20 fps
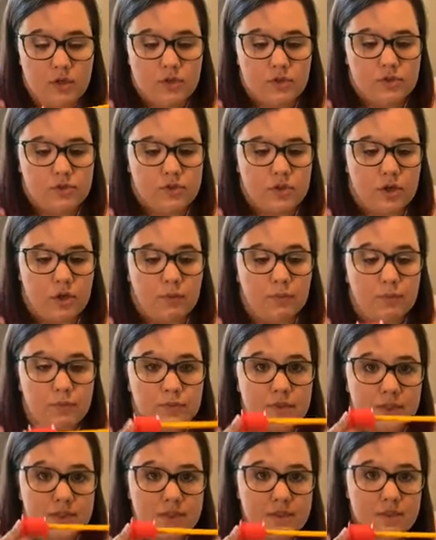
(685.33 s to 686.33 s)
So
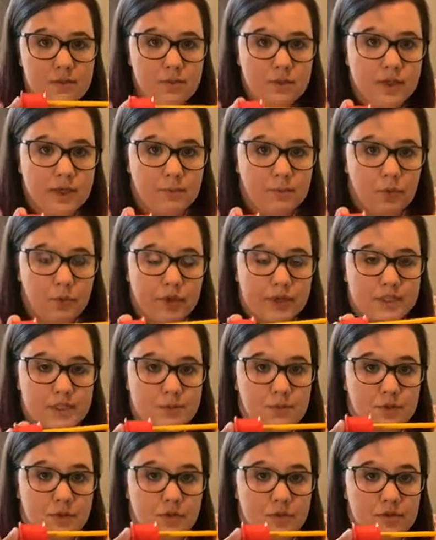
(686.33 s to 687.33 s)
this is what I'm going to
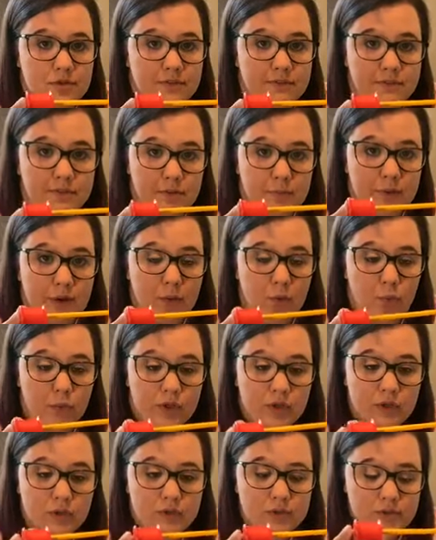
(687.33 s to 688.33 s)
be using for my
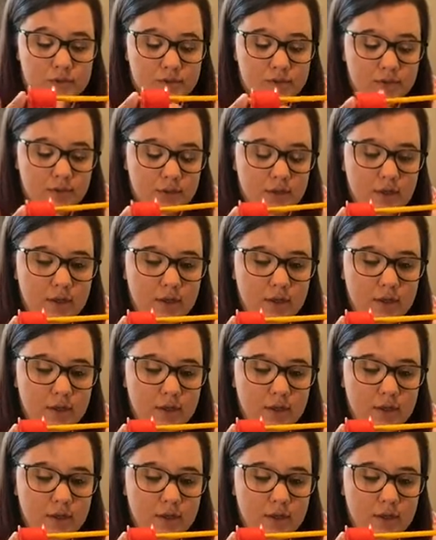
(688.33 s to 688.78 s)
wheels.